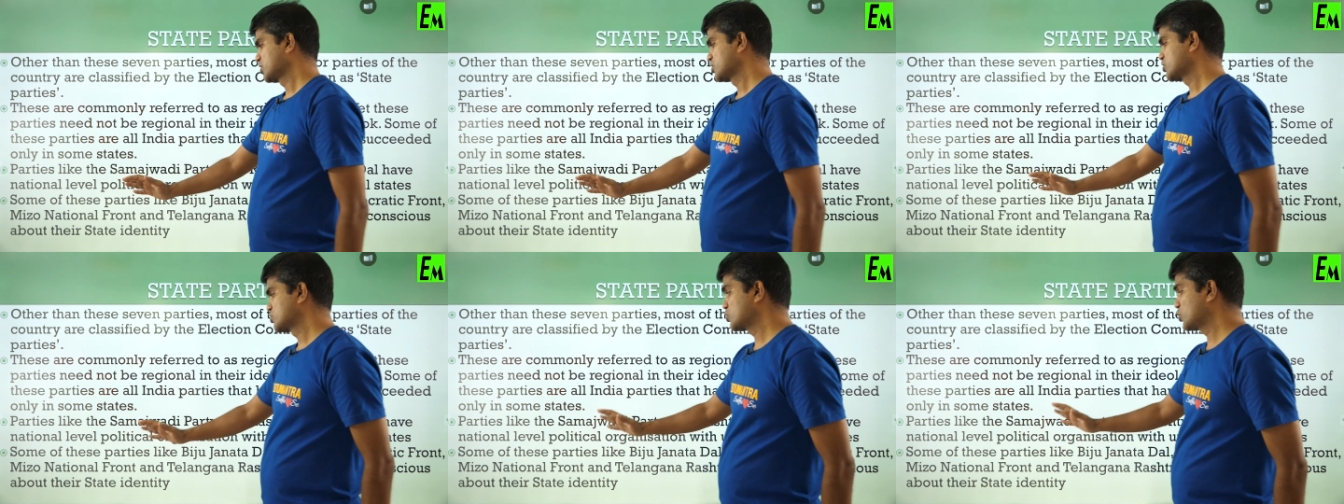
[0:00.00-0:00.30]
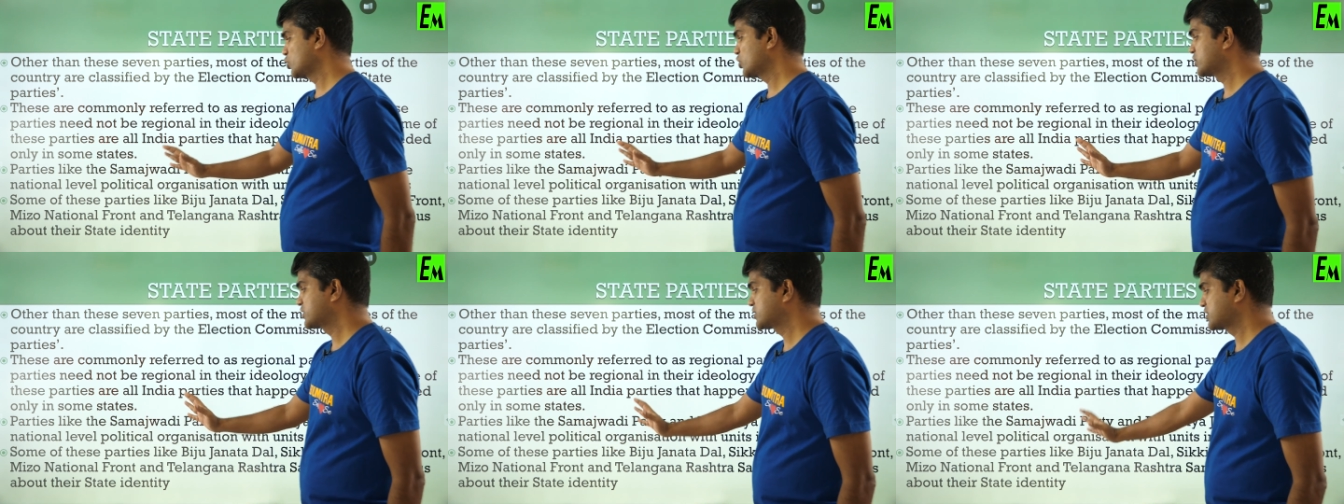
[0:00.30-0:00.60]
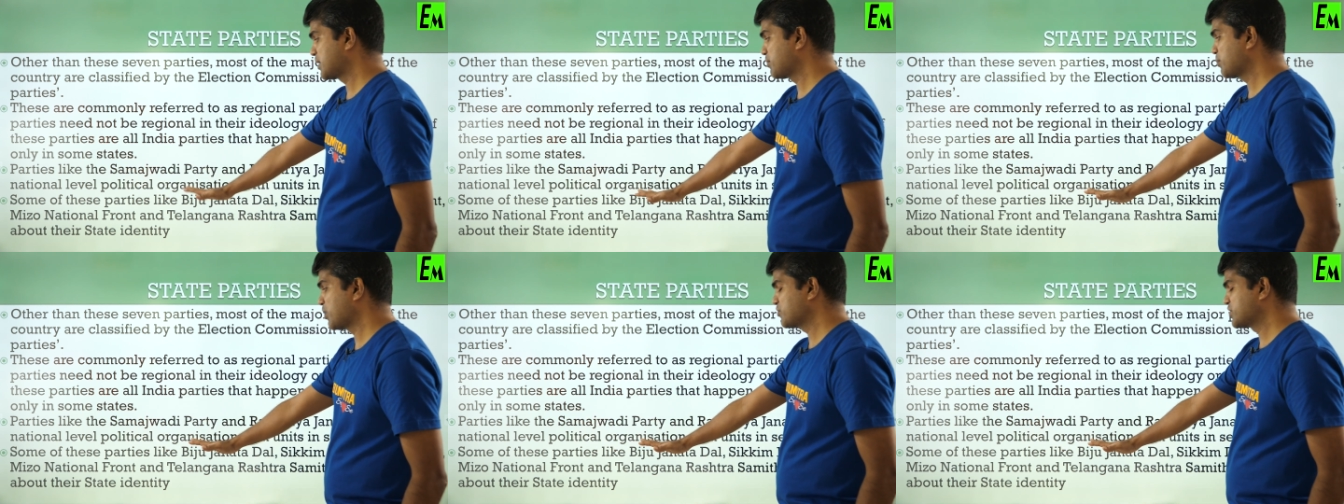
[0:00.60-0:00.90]
So,
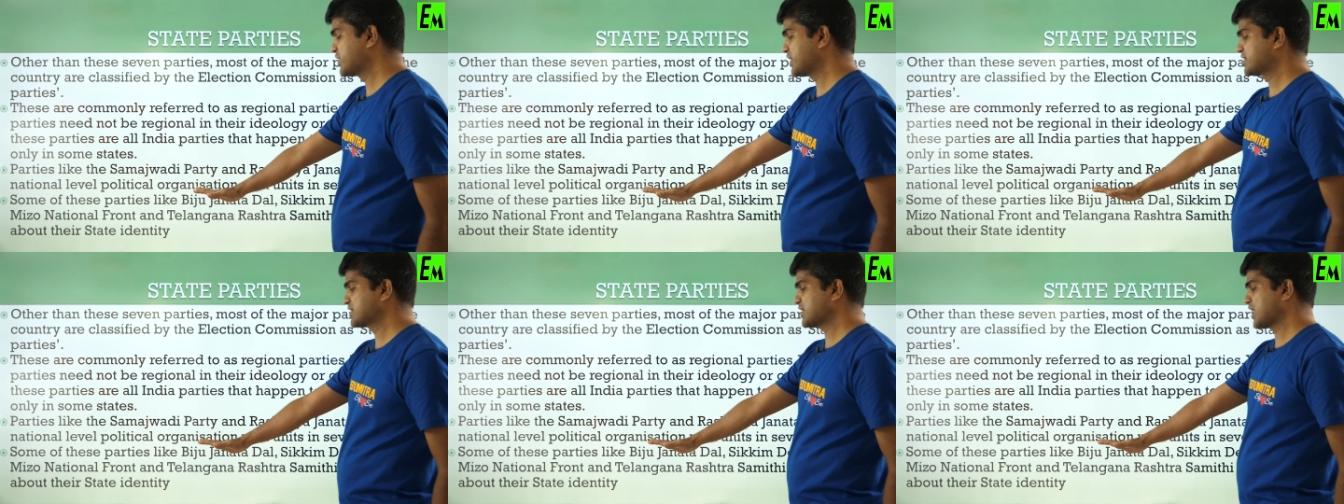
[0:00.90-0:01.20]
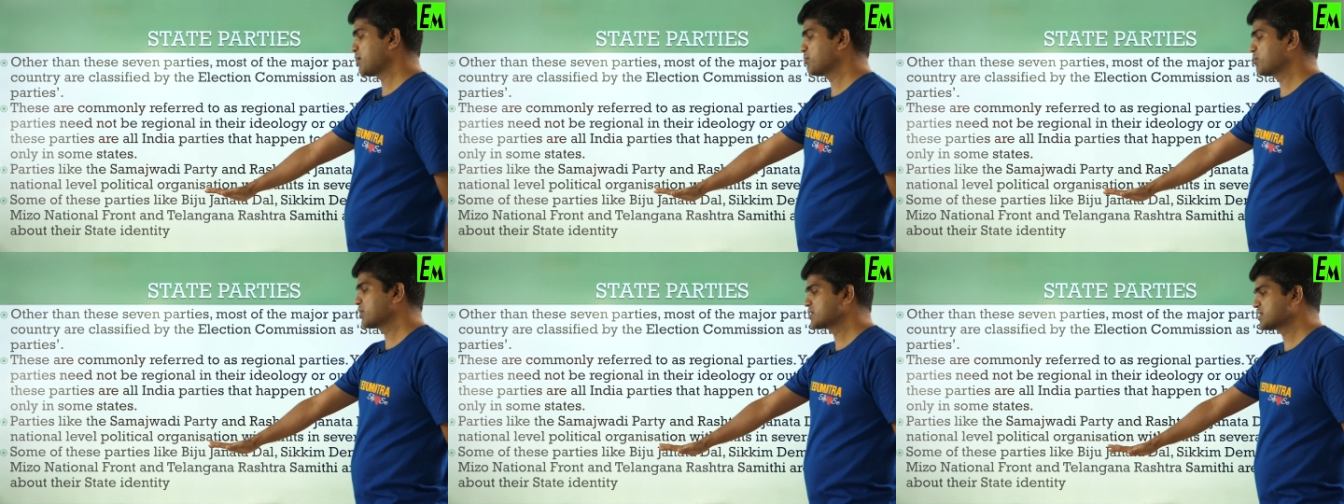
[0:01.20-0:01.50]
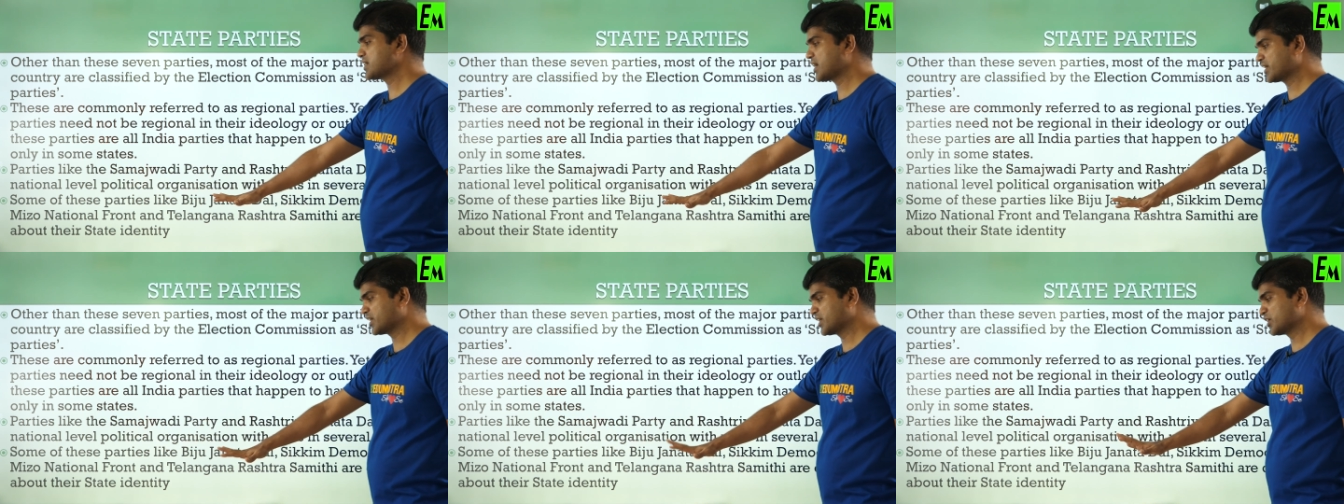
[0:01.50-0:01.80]
some of the
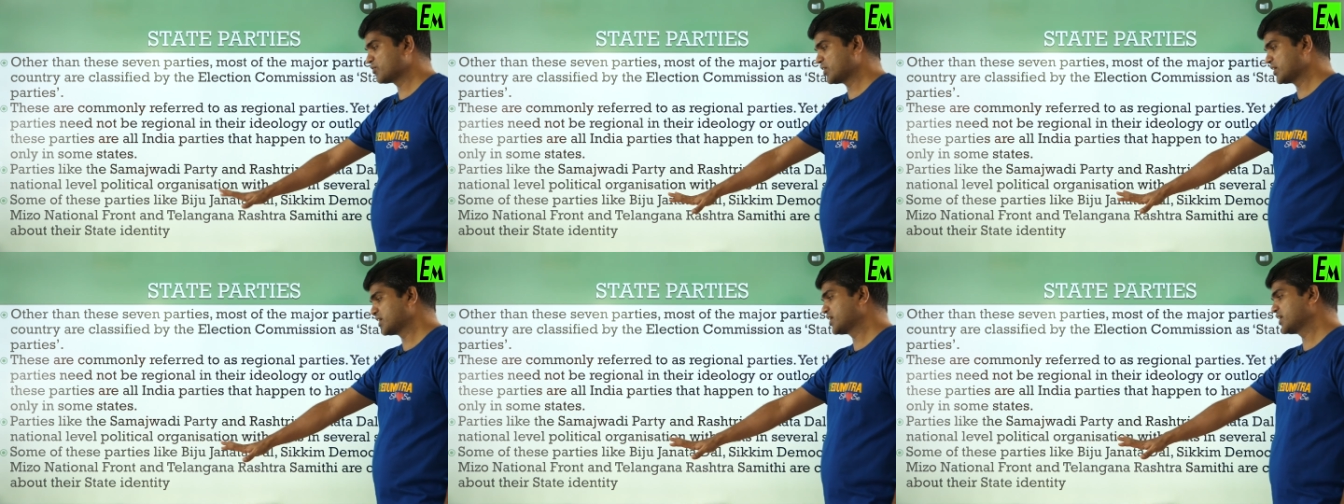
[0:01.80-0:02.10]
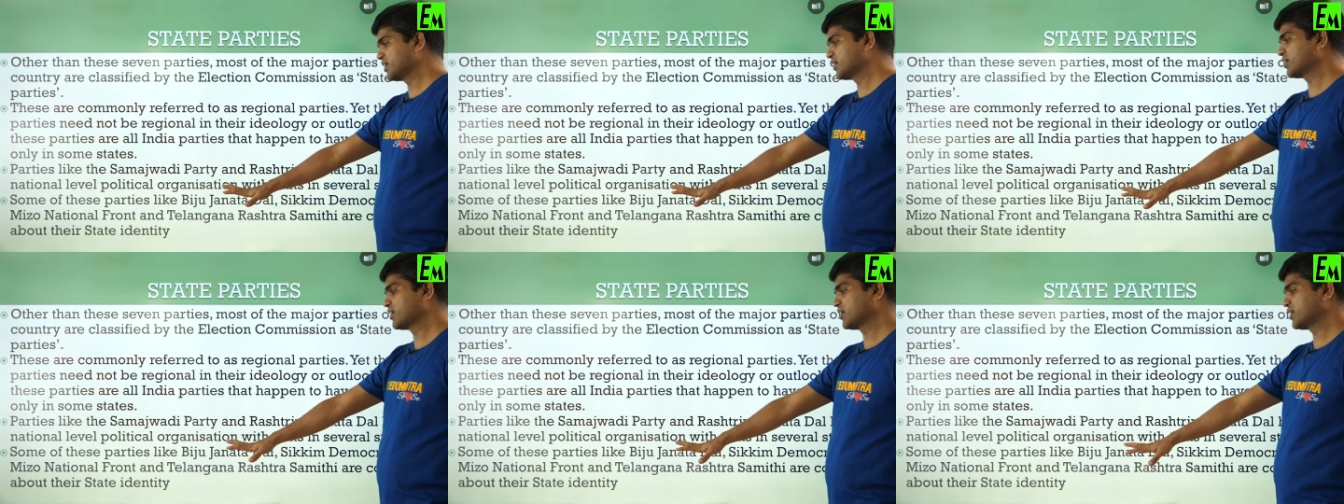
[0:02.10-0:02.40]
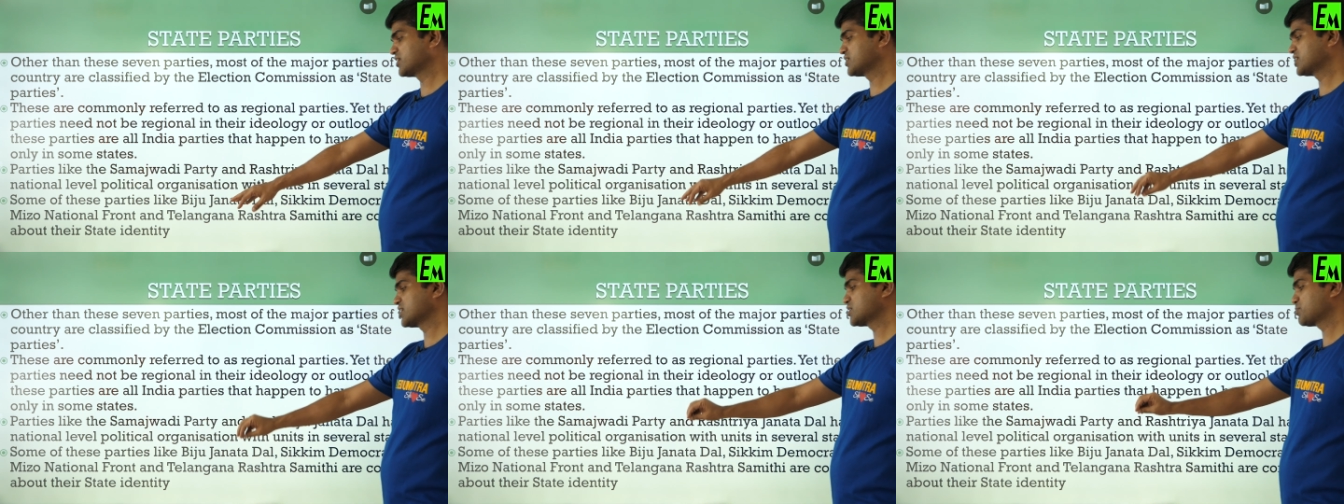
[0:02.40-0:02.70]
examples are given here
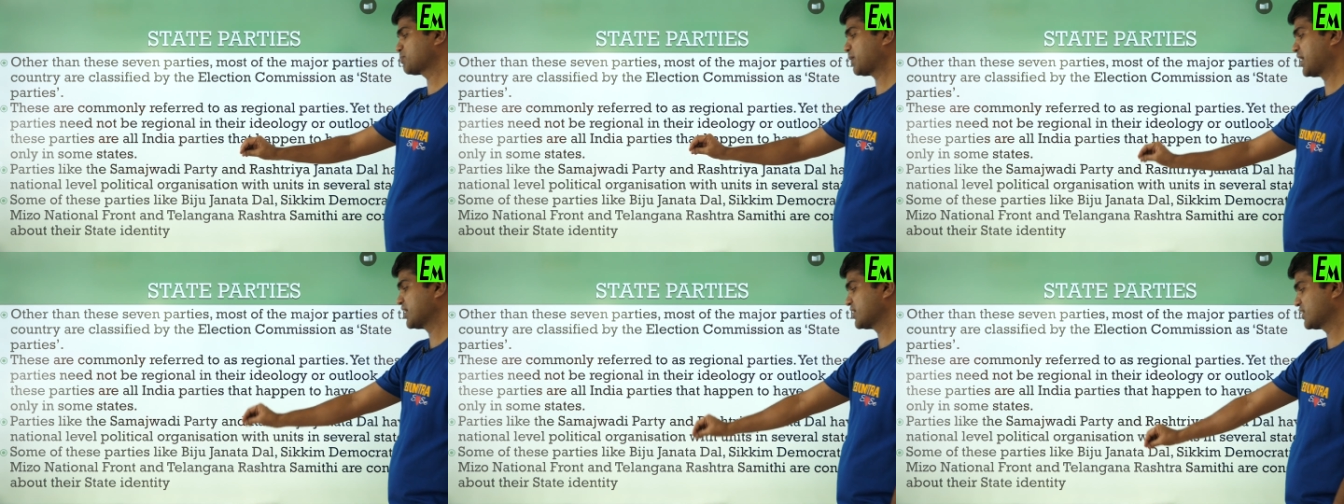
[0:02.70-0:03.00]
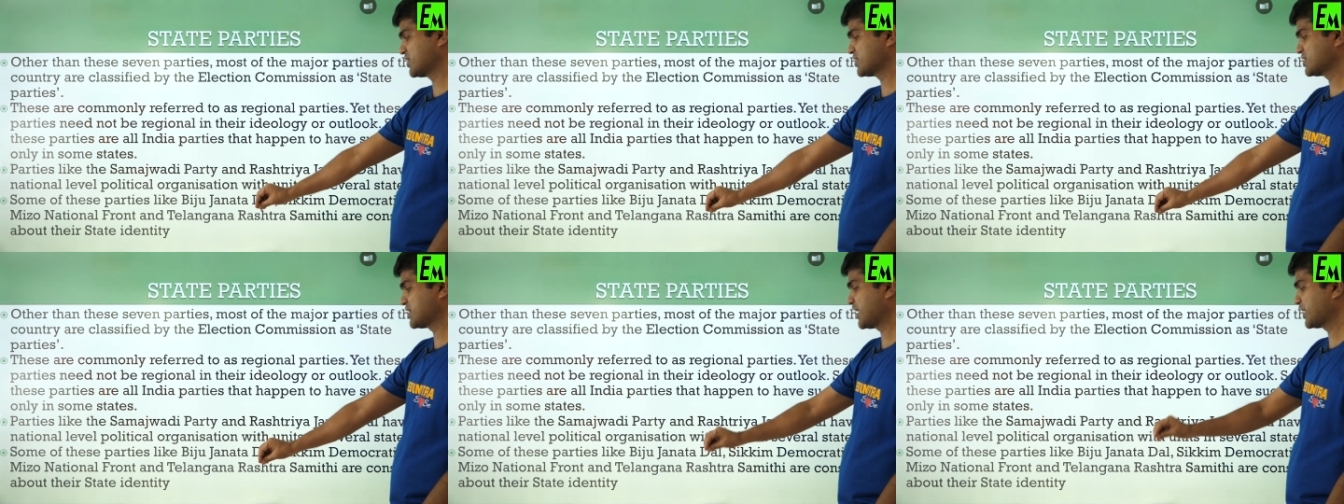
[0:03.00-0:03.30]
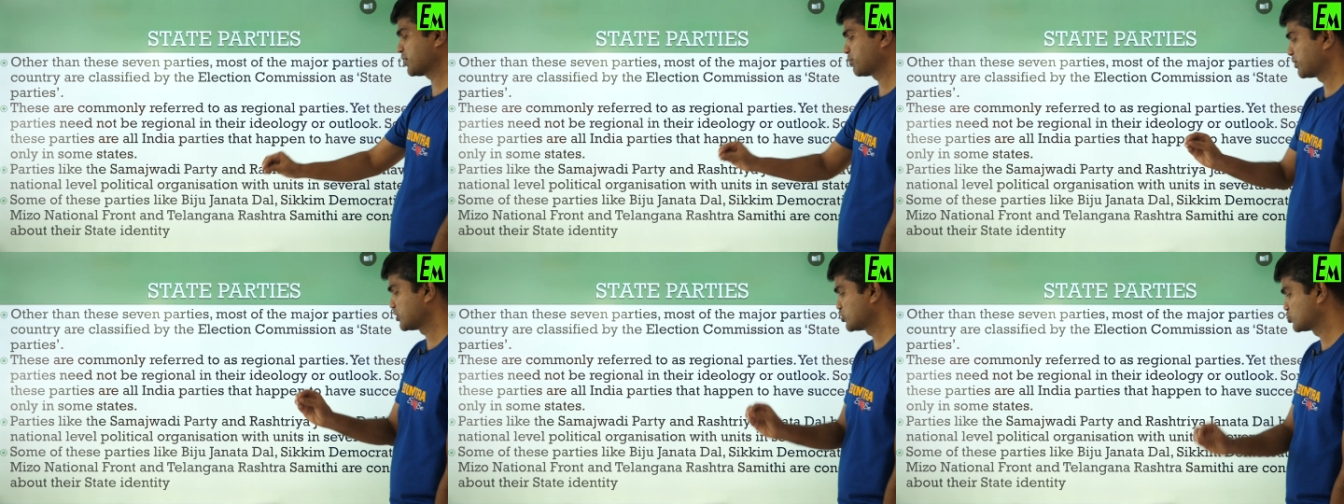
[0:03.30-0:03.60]
in these parties
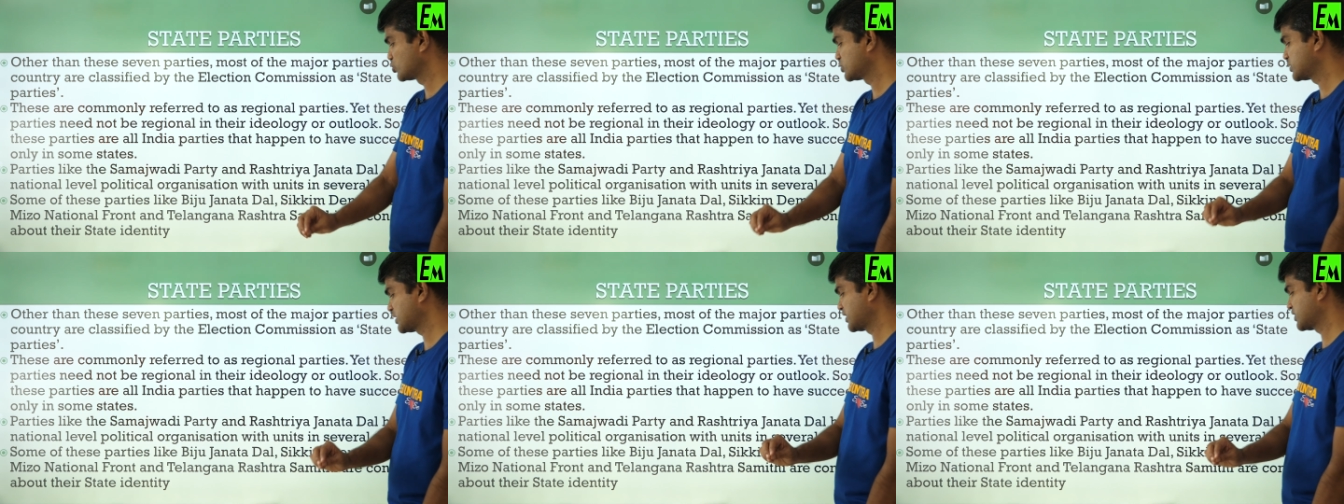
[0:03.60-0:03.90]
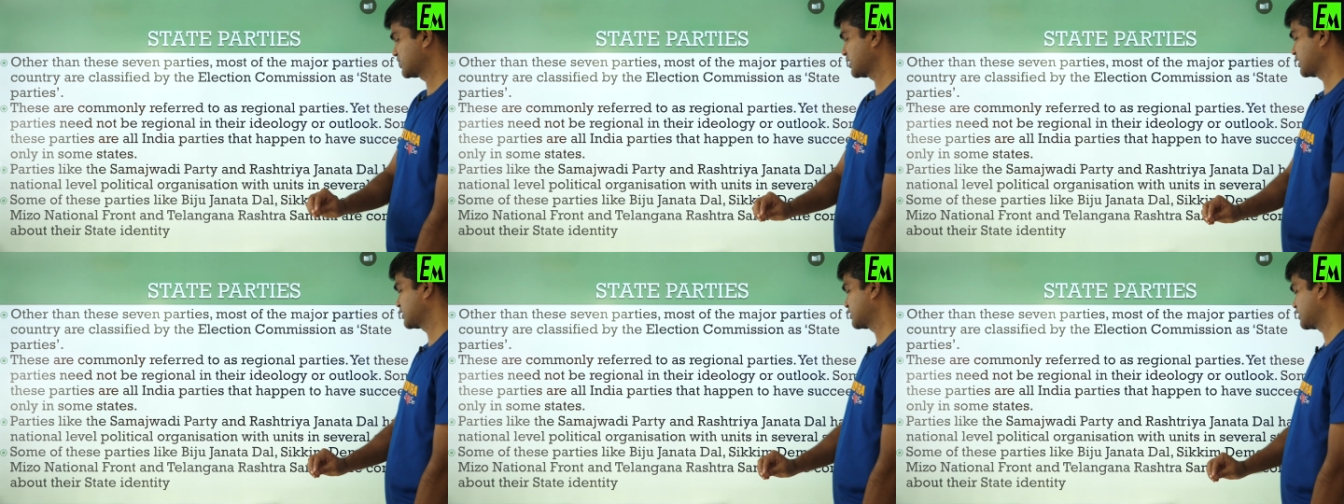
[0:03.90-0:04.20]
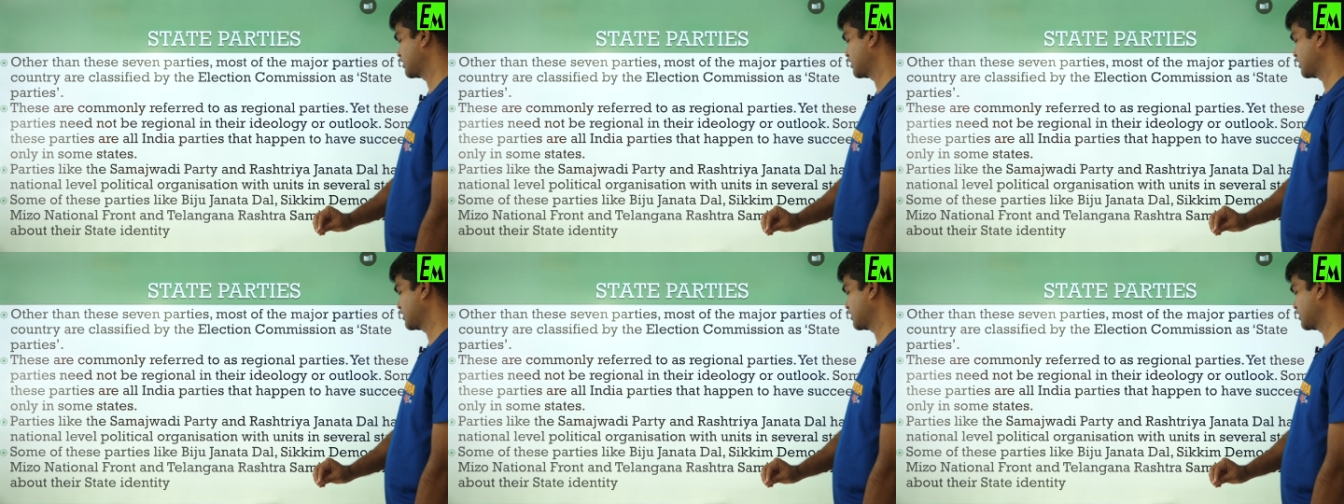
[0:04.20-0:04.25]
like Biju Janata